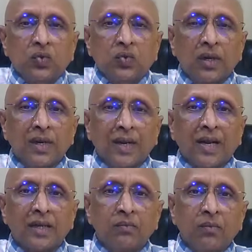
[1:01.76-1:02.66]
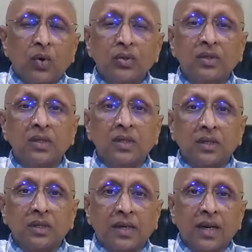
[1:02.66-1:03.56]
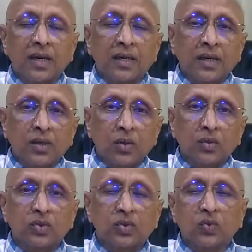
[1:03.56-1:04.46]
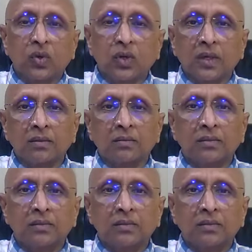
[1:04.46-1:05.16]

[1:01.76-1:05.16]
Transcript: swollen and both the great toes swollen.